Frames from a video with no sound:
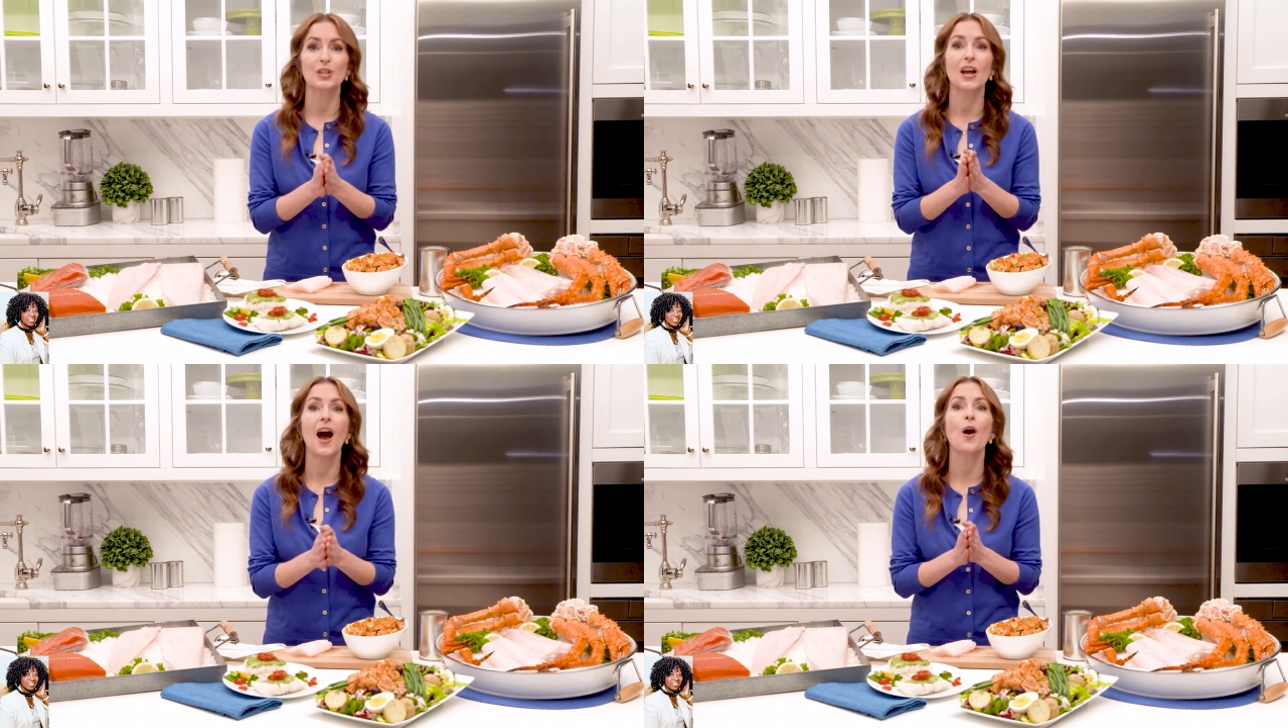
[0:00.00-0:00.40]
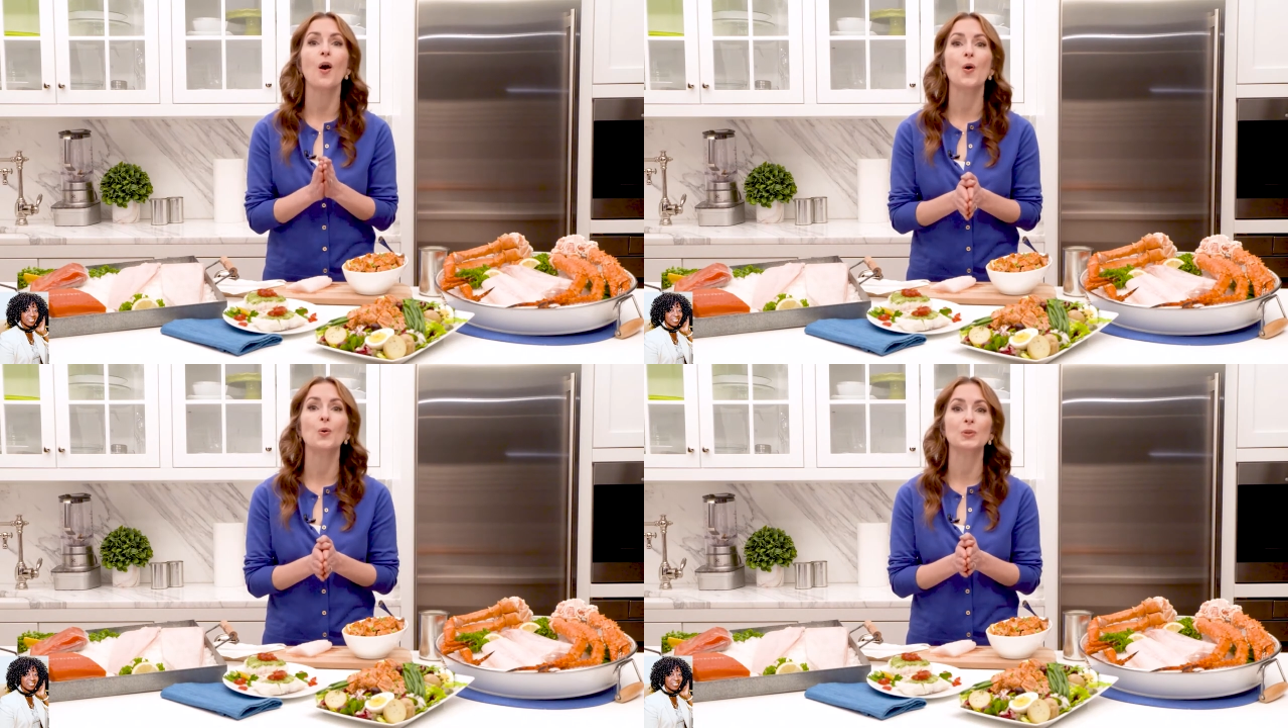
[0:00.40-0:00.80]
Not
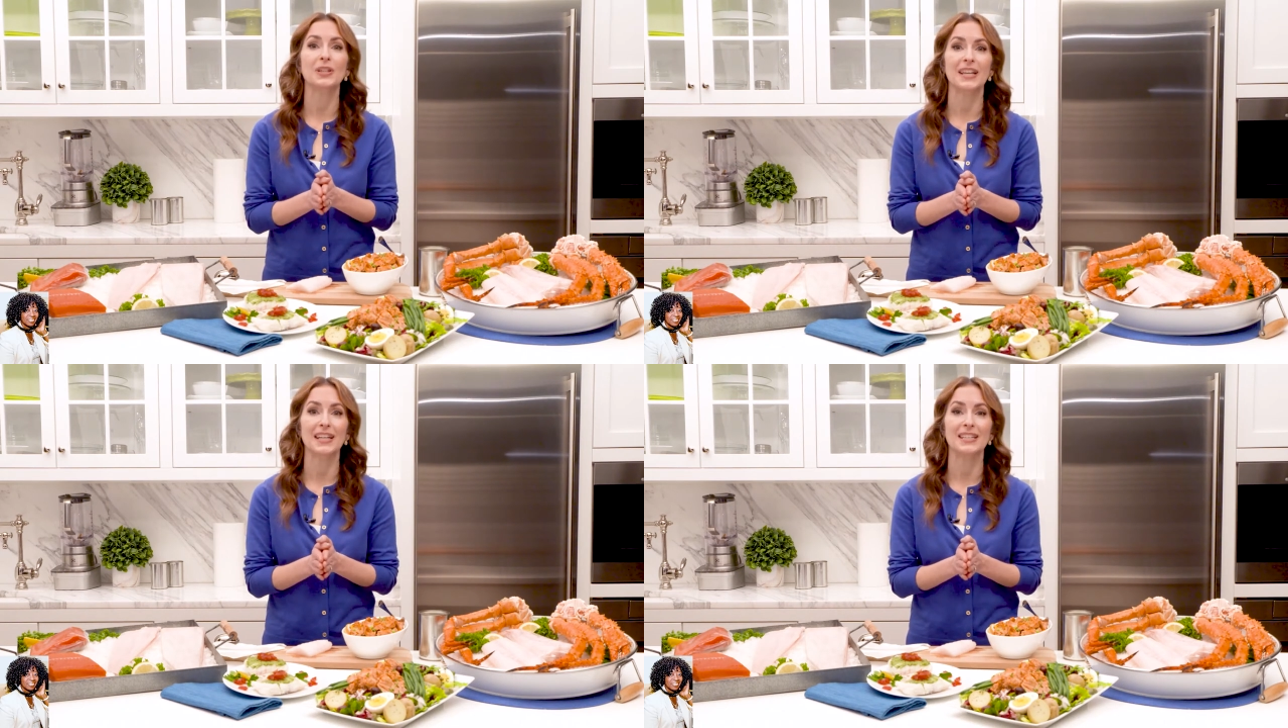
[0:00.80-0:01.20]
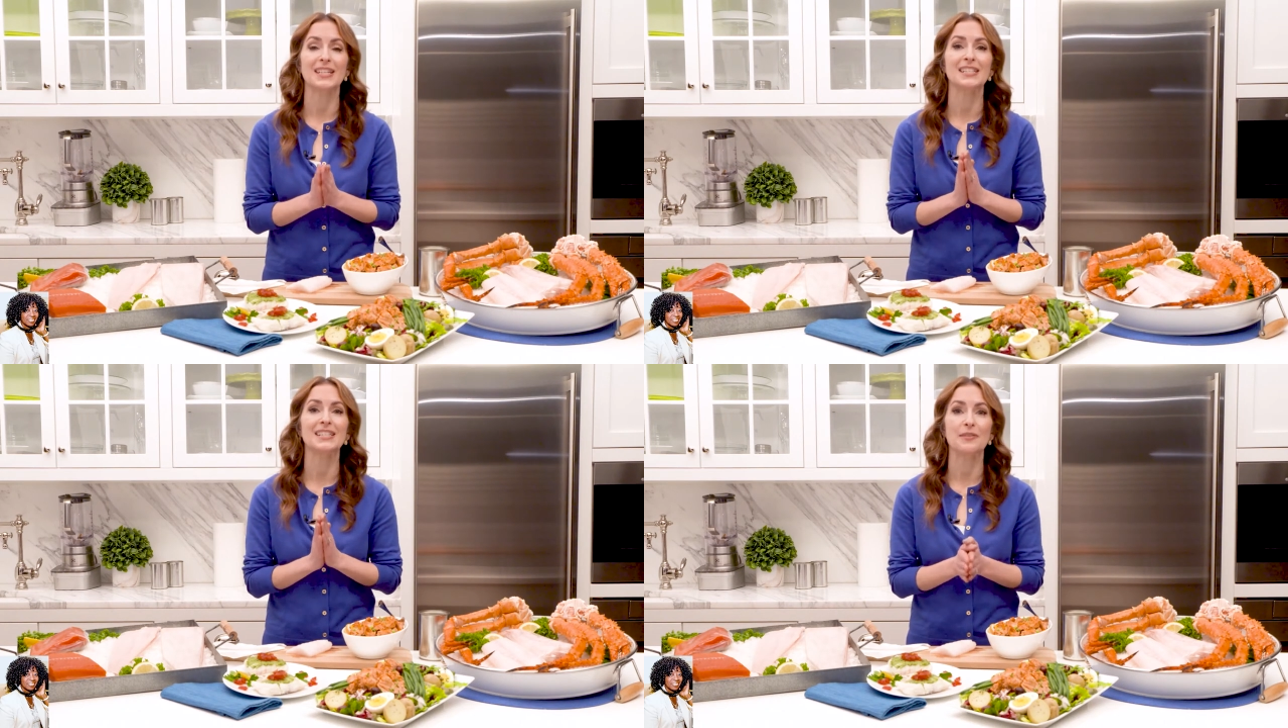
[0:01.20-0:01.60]
only
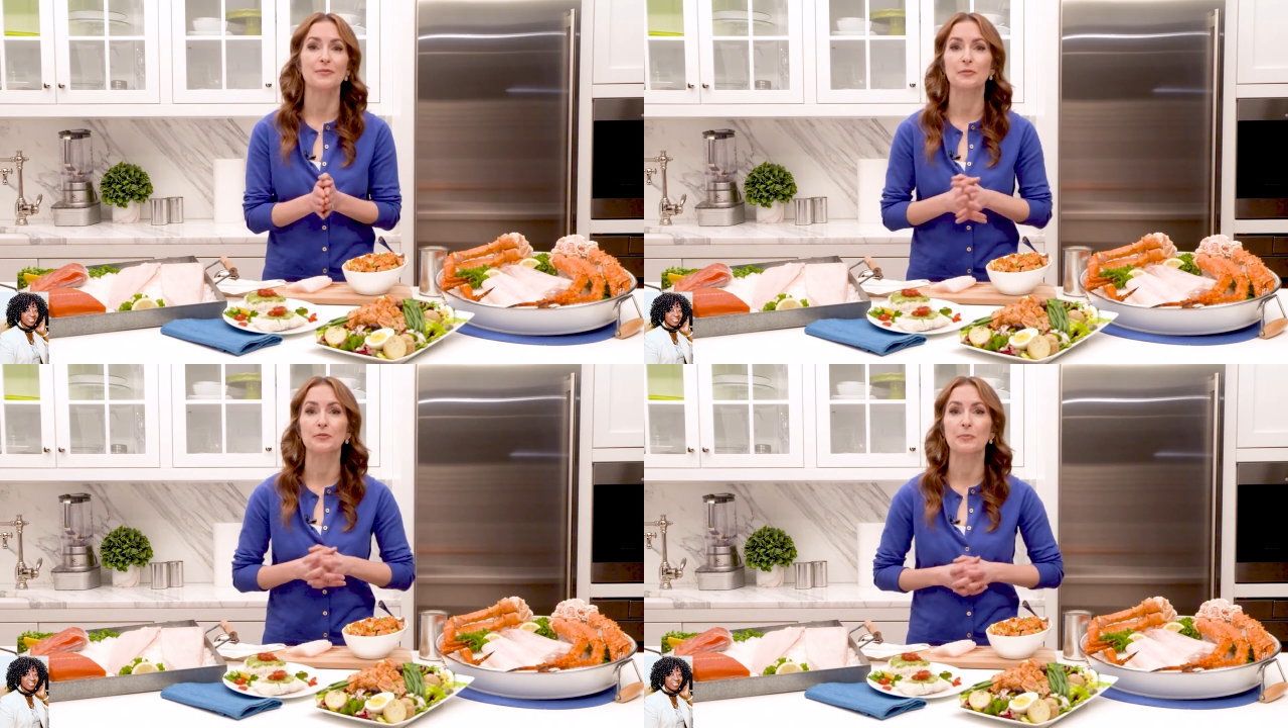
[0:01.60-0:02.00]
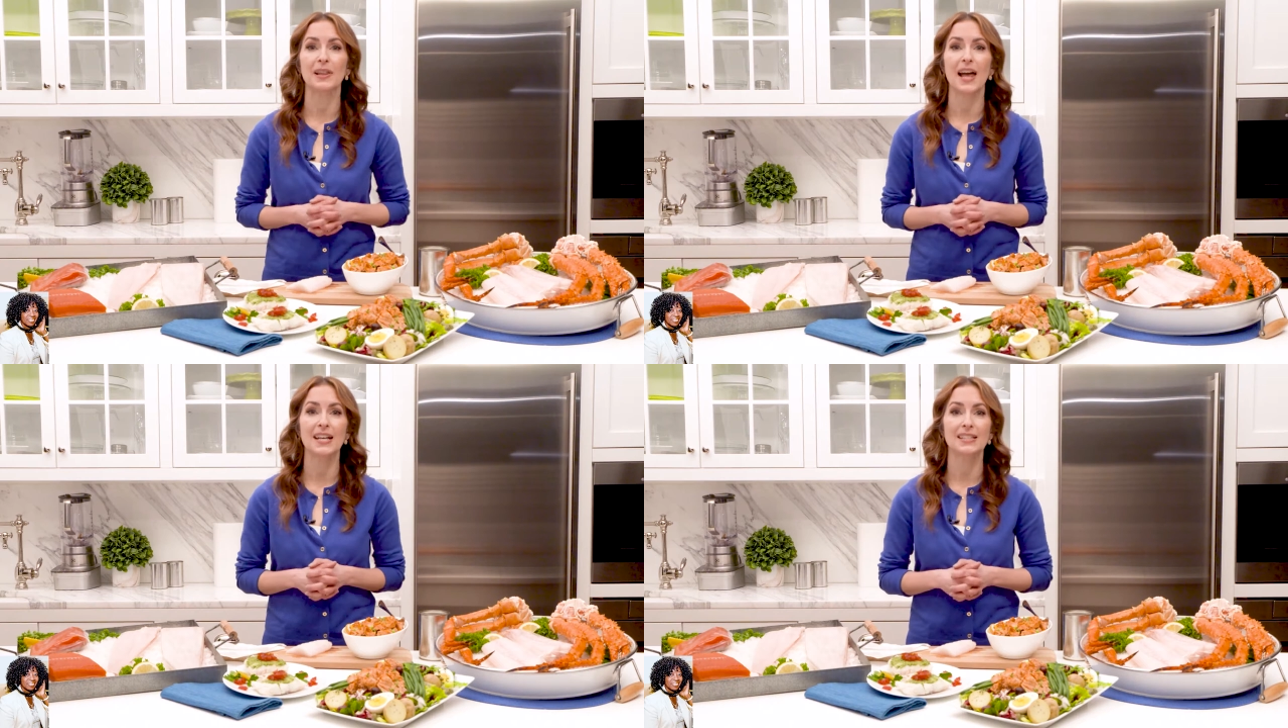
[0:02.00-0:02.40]
does seafood from
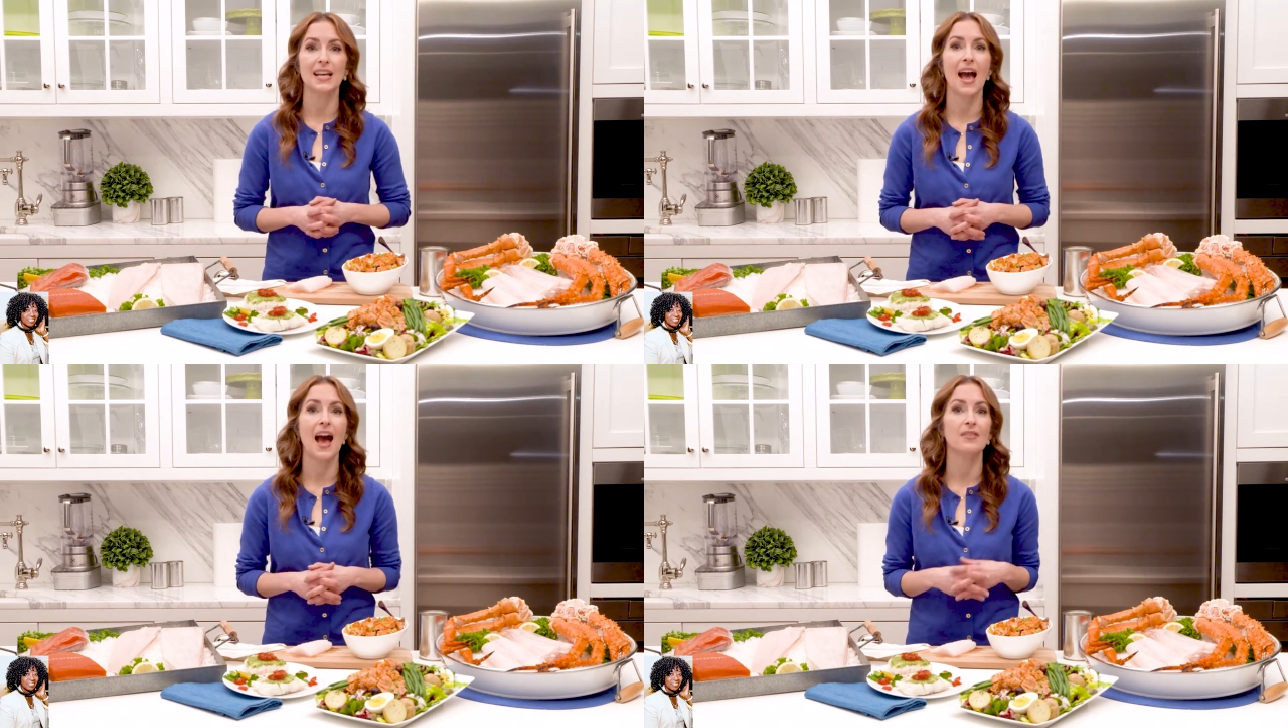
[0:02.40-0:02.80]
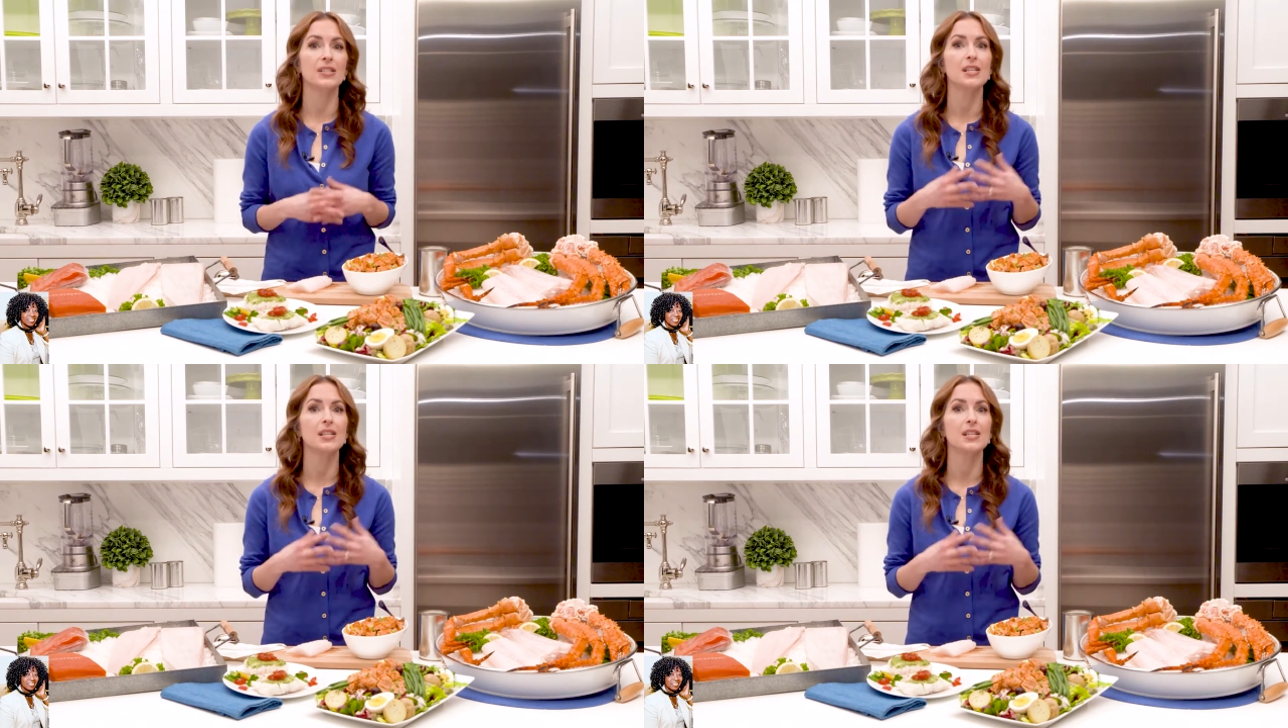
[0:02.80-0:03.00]
Alaska have a